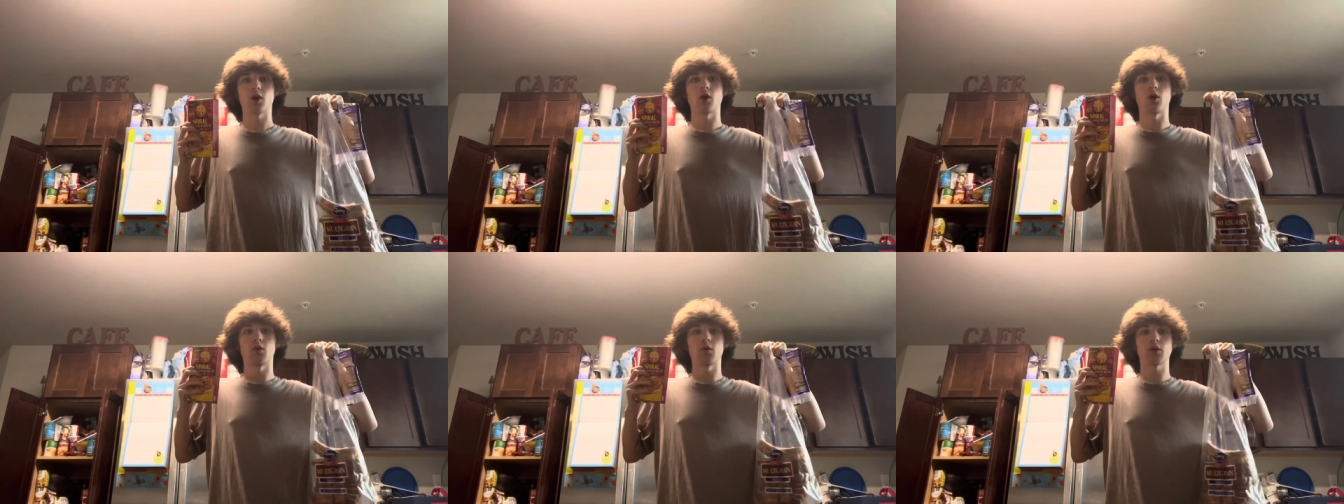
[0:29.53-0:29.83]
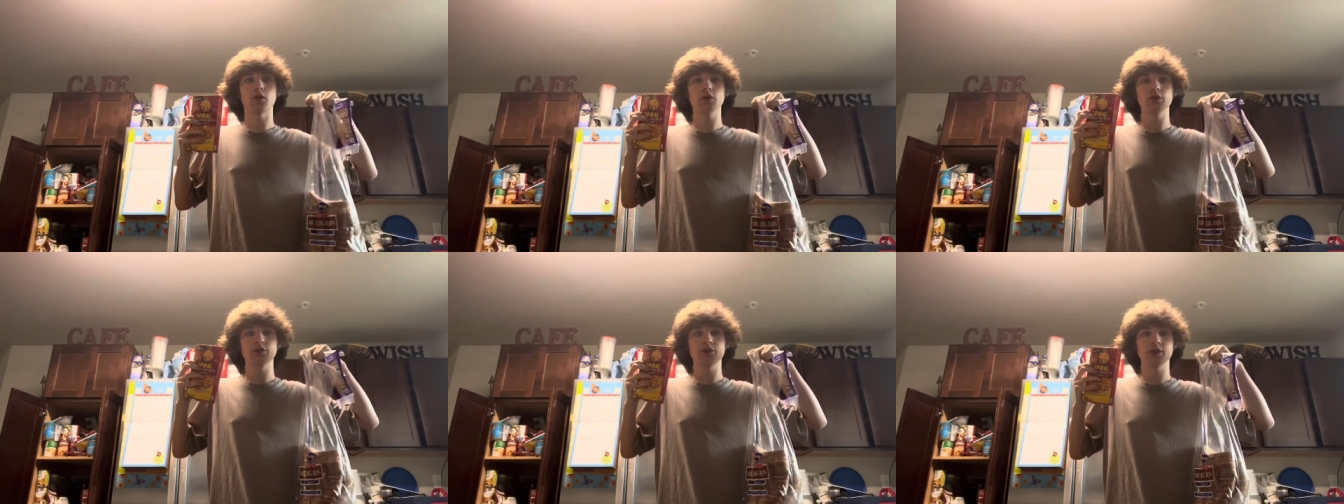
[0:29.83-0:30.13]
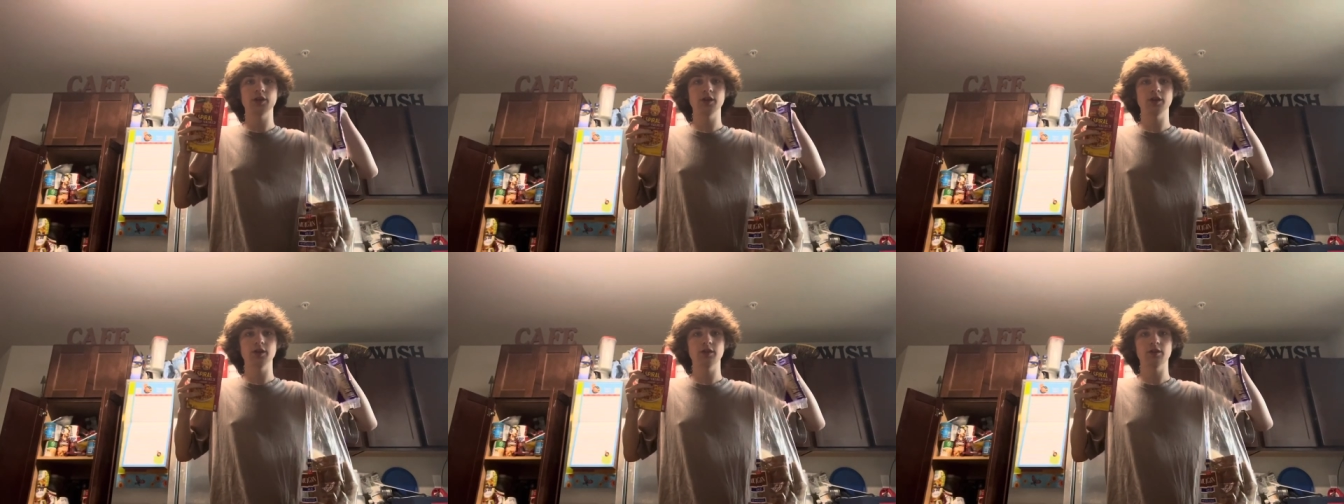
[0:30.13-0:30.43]
grilled
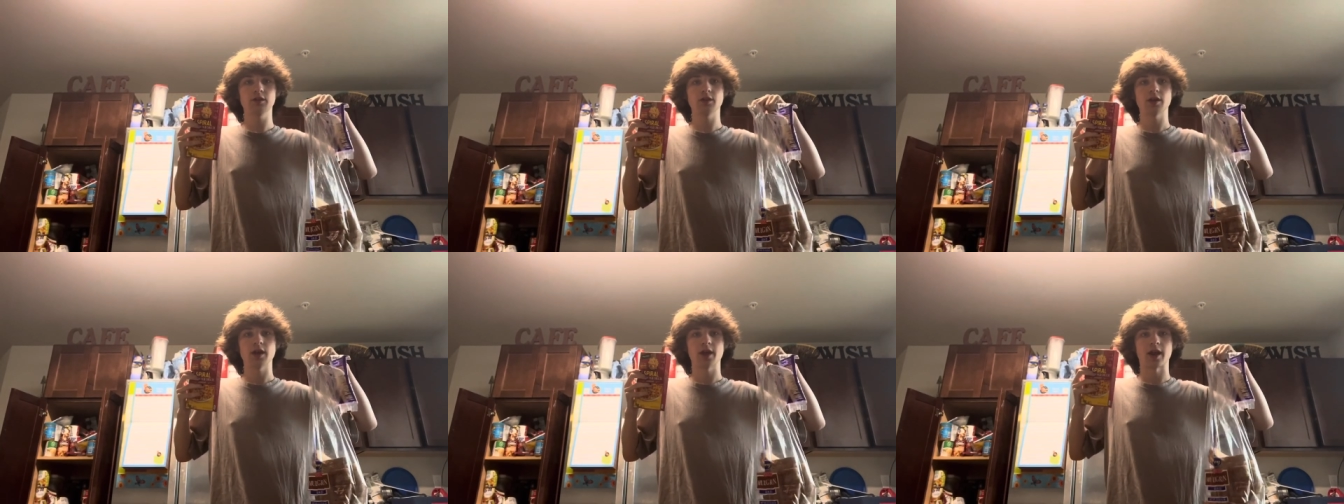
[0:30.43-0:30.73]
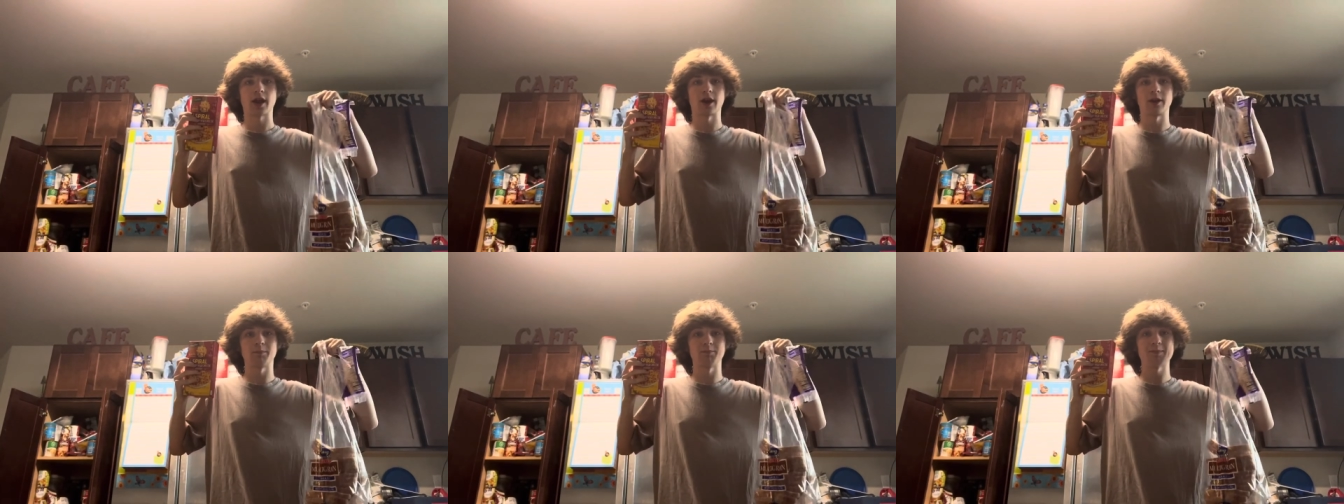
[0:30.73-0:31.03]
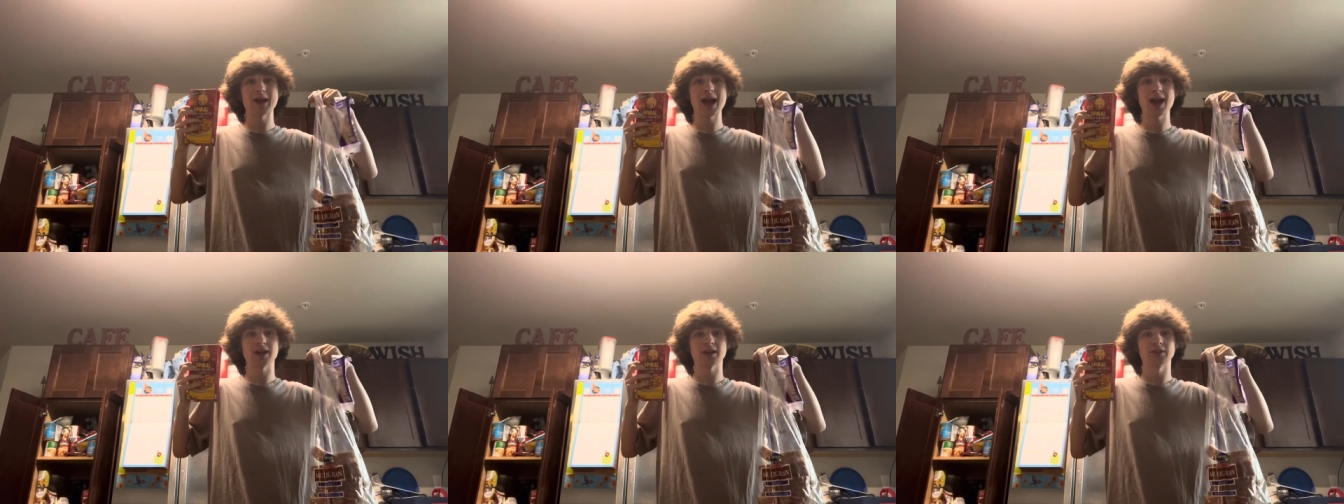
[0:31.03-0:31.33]
cheese and
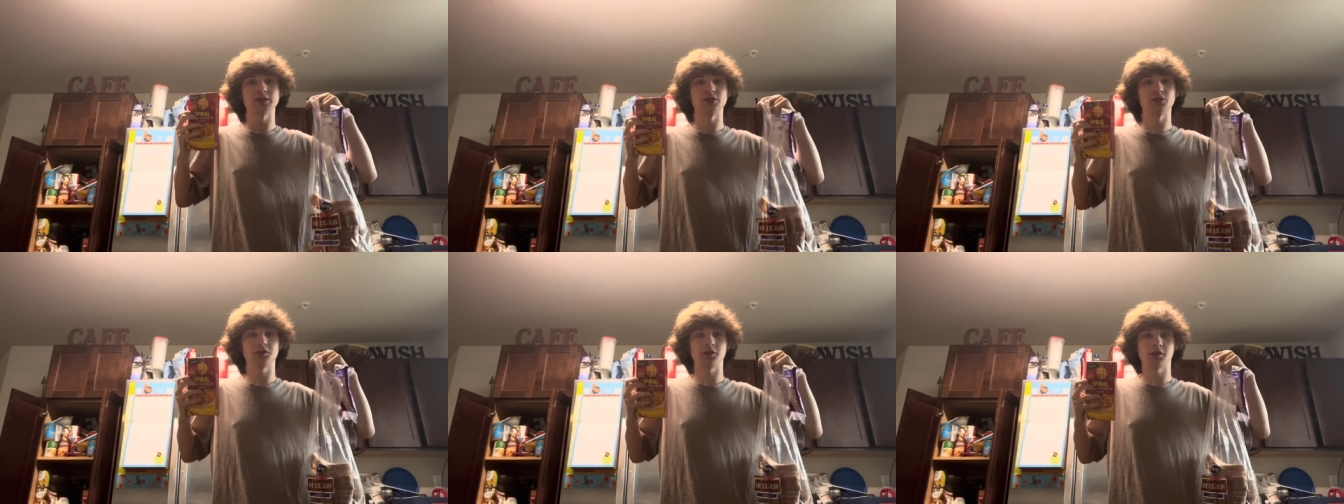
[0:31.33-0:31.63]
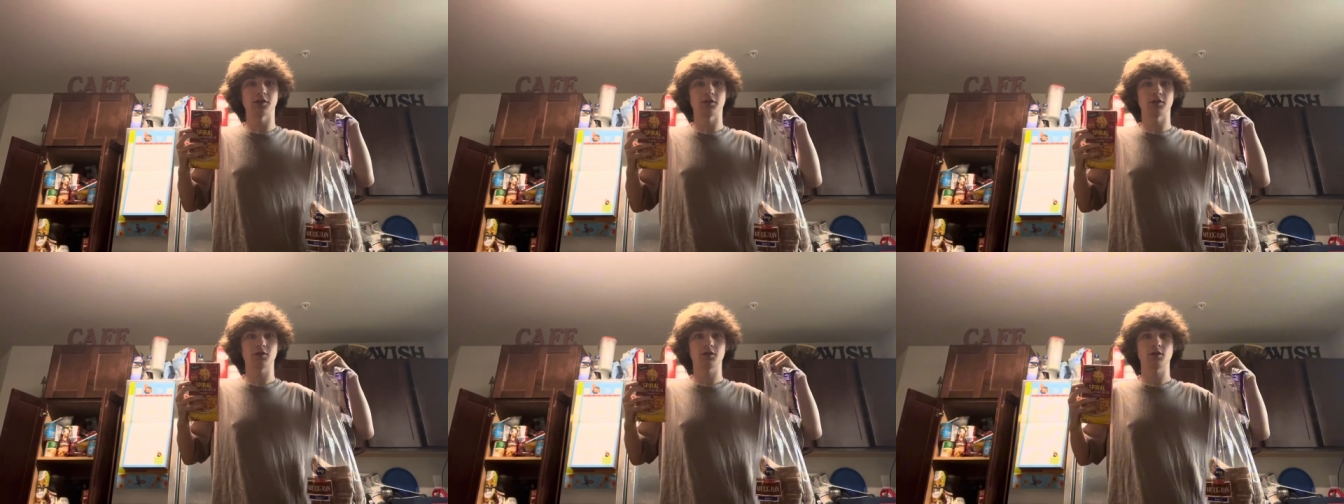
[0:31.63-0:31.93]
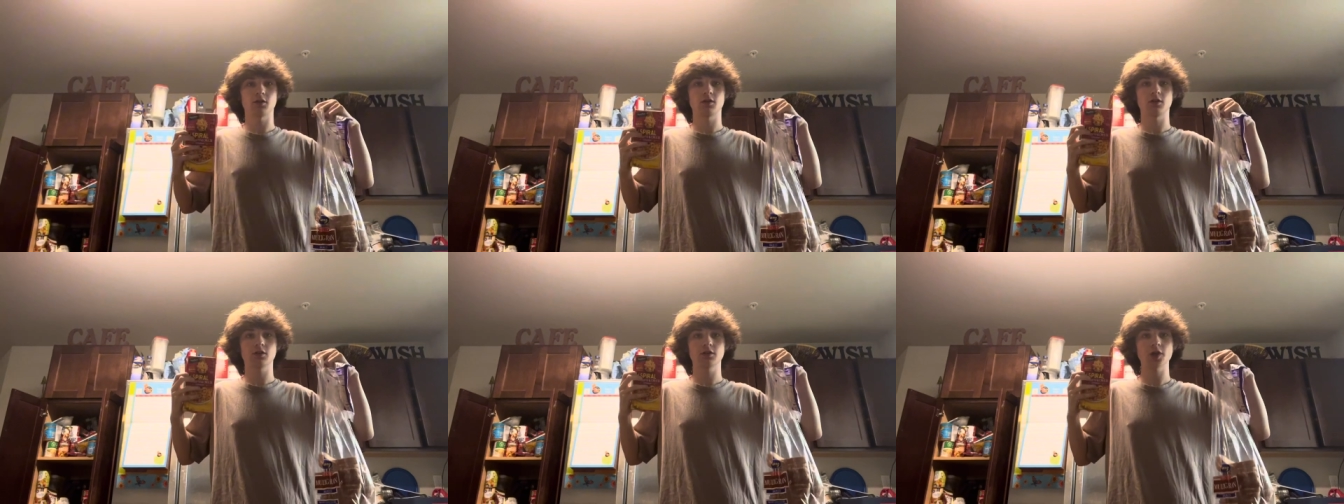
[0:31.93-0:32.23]
mac and cheese.
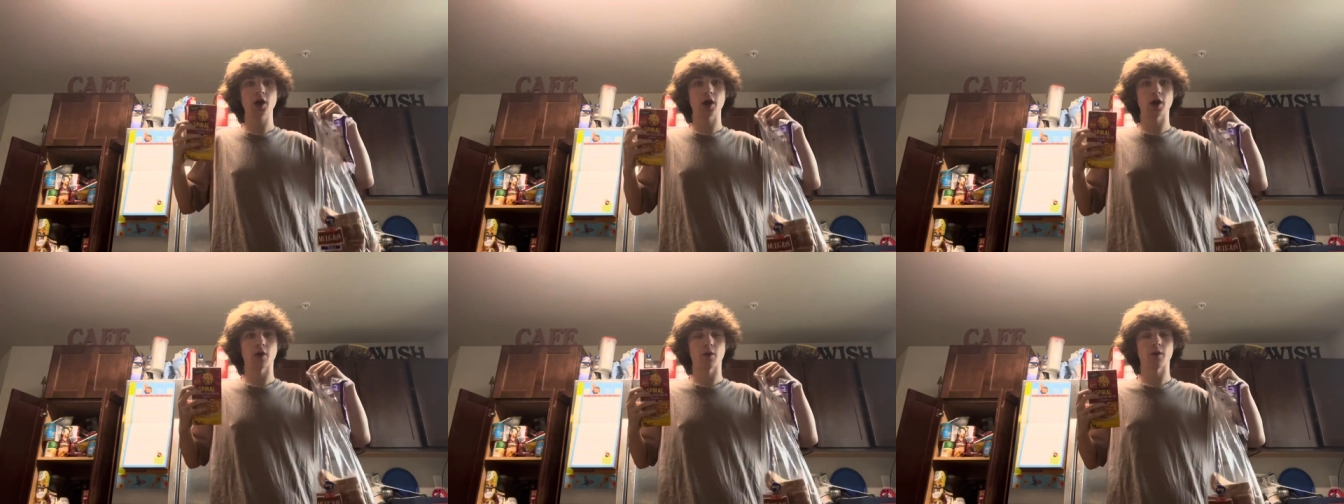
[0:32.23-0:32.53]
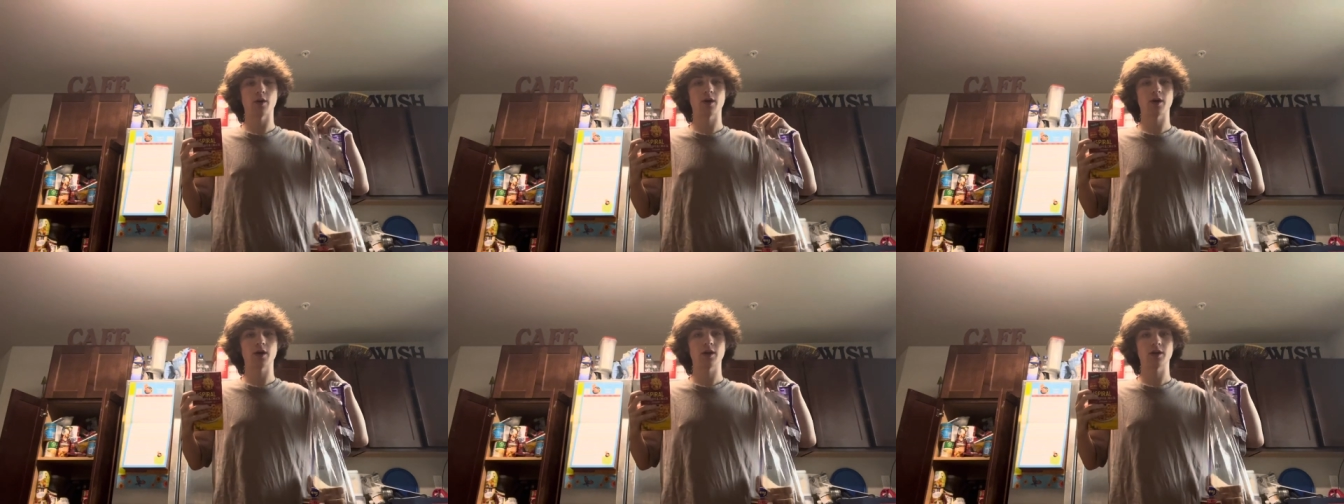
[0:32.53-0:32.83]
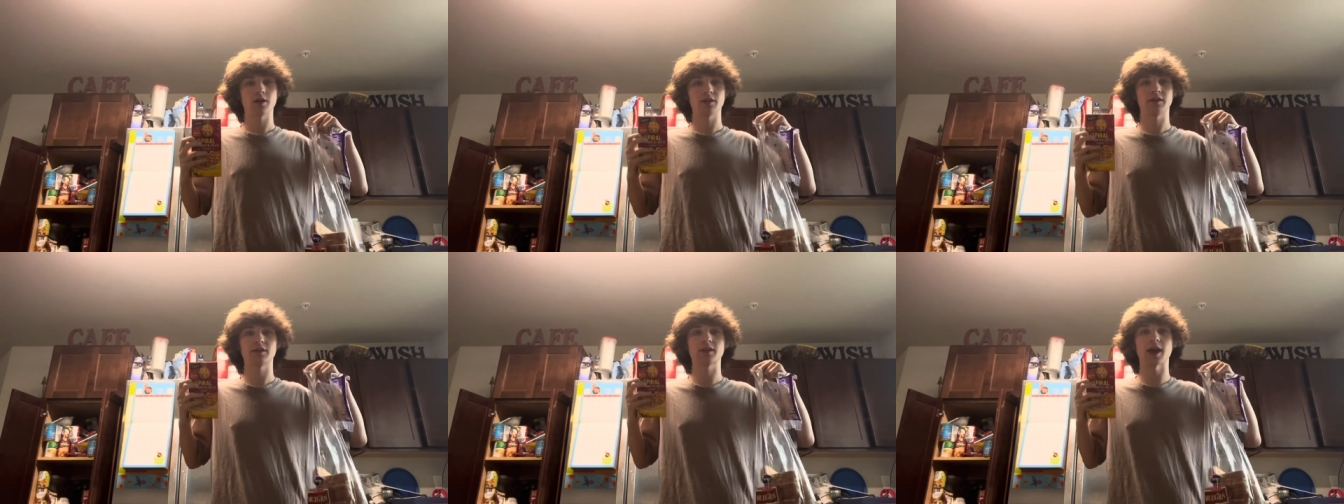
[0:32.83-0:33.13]
So,
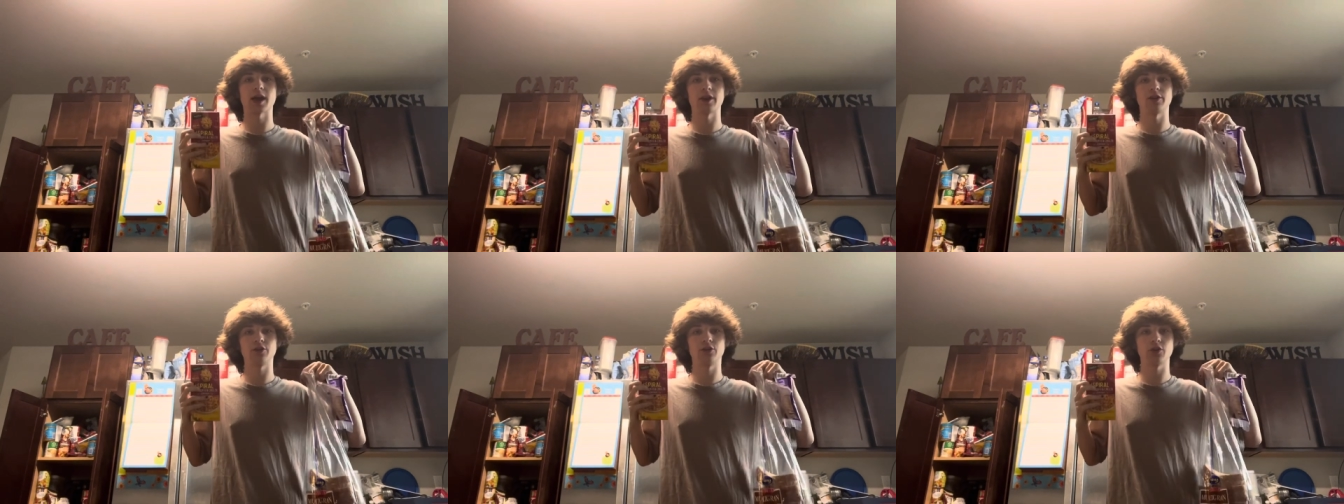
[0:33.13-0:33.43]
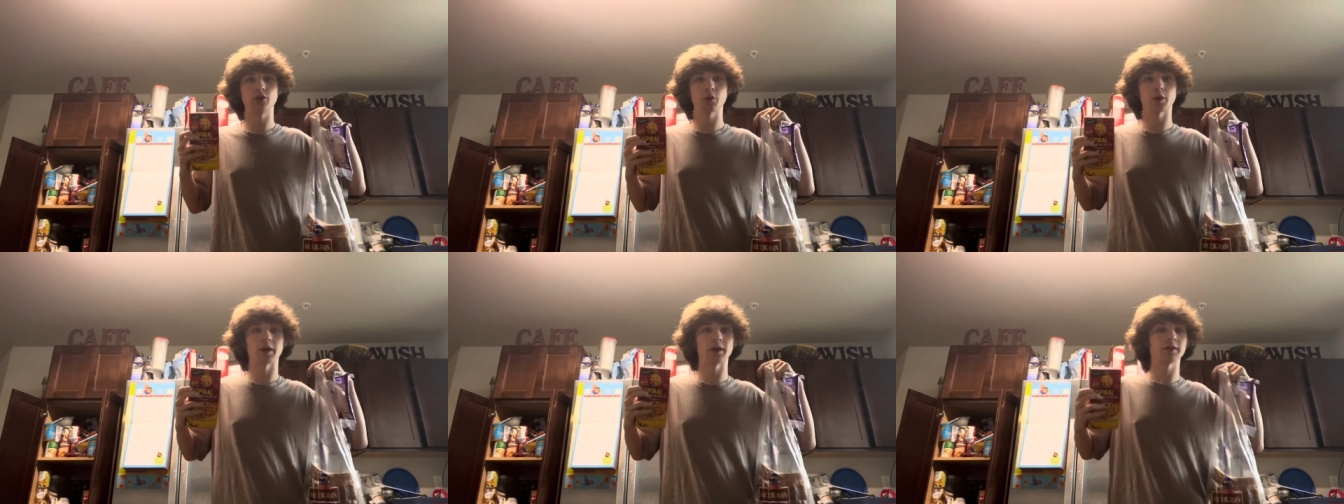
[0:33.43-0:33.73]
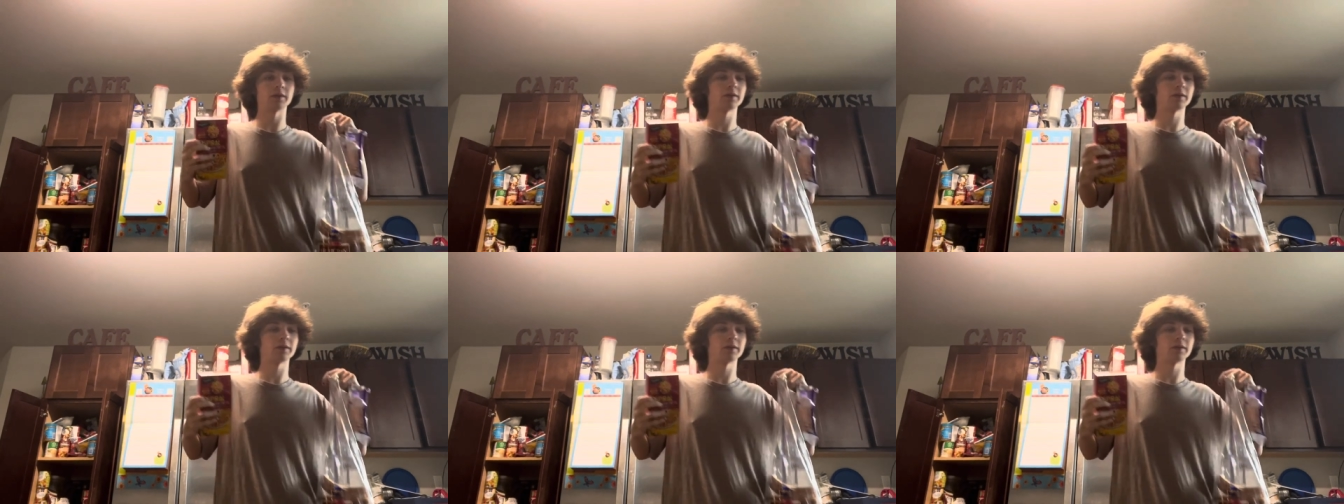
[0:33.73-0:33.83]
let's get into it.